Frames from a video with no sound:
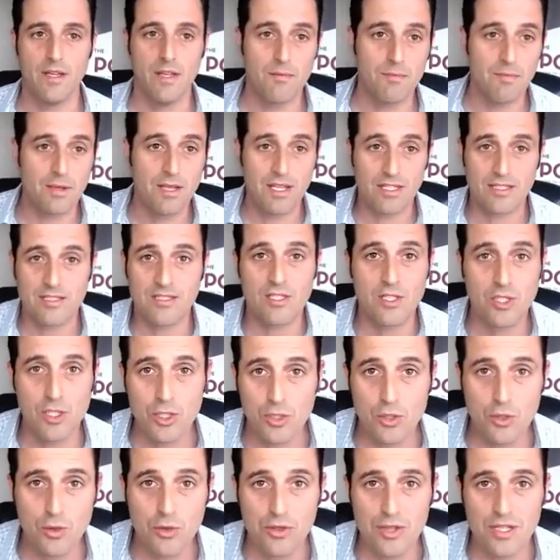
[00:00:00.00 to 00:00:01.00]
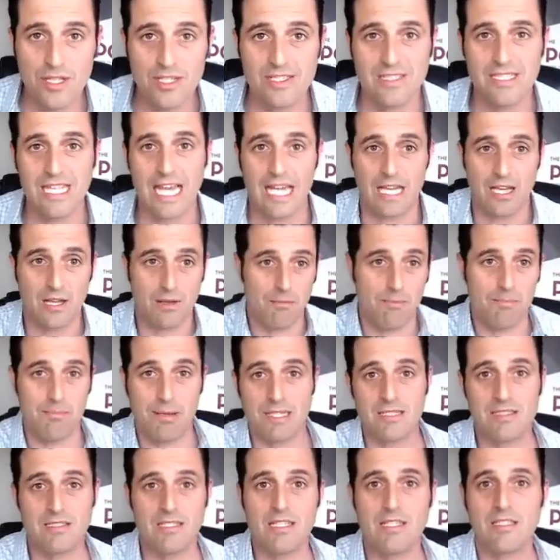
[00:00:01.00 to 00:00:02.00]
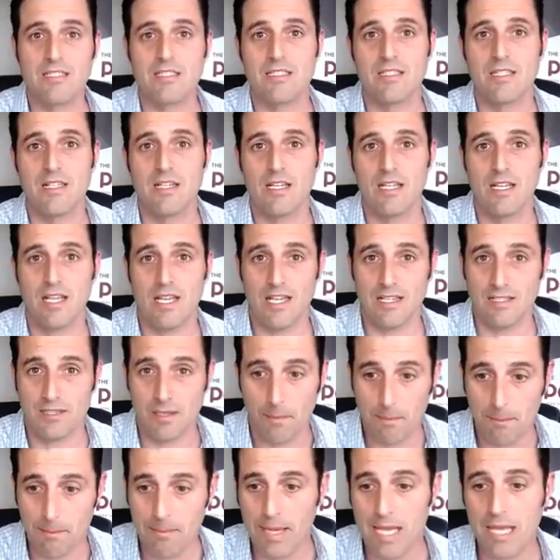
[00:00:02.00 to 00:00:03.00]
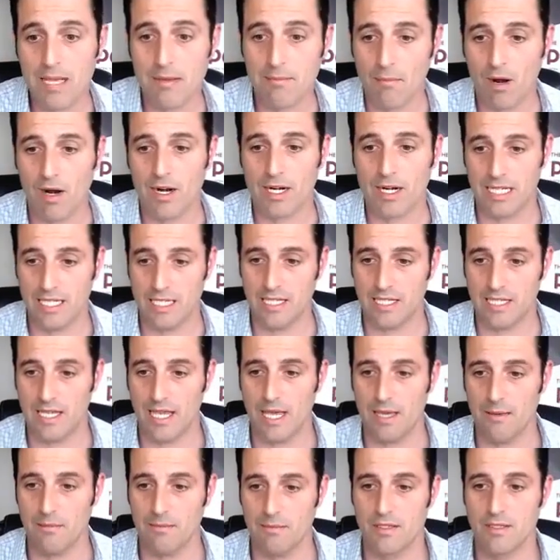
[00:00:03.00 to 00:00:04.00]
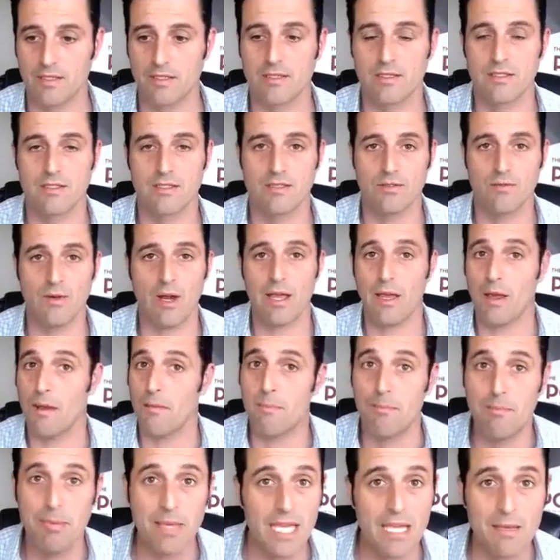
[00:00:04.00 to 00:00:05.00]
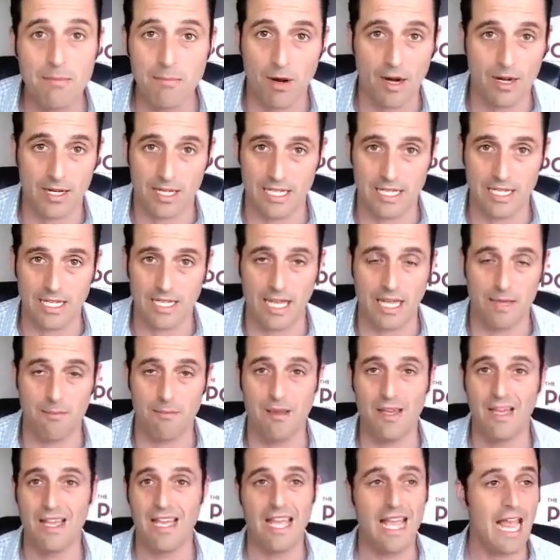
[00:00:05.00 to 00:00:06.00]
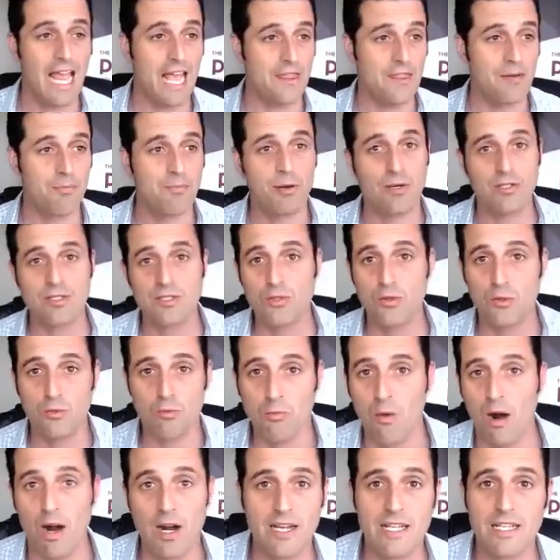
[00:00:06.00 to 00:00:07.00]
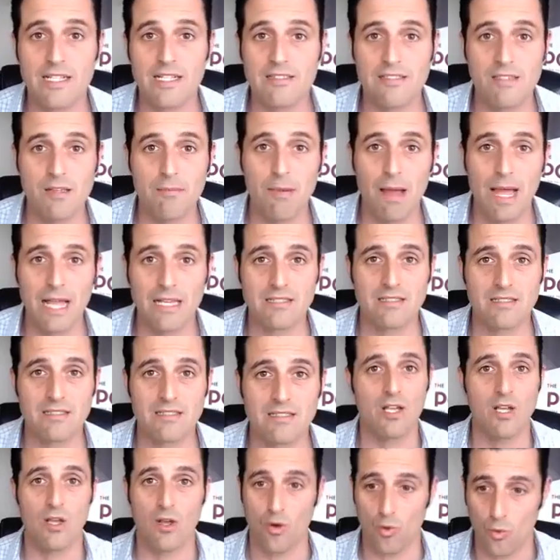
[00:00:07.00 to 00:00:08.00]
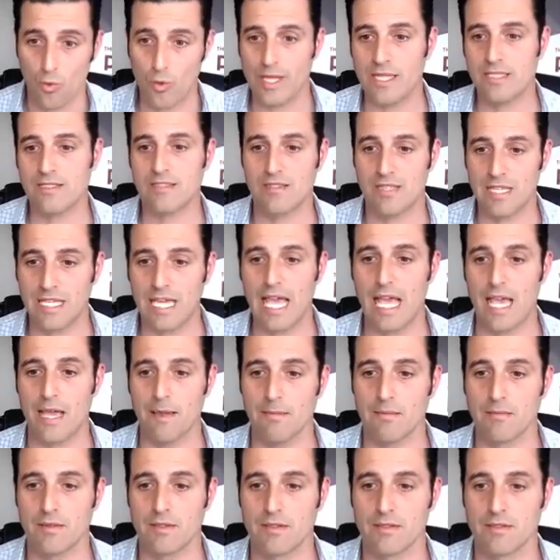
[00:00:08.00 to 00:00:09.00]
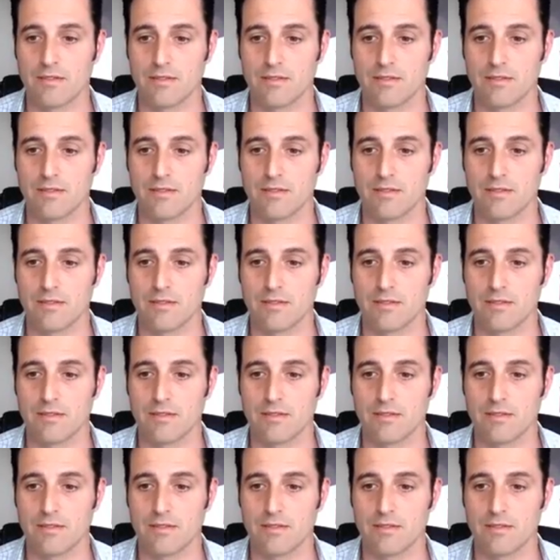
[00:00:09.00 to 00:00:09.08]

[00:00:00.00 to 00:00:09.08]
Because the truth is that business is a big marketing game, right? A big marketing game. And the person who markets the best wins the game.